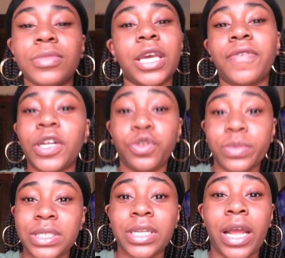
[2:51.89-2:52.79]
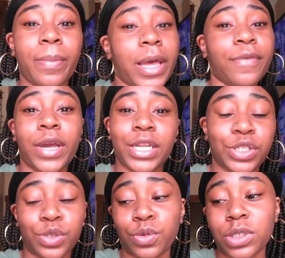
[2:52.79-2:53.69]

If I do miss a day, I'm going to have an attitude.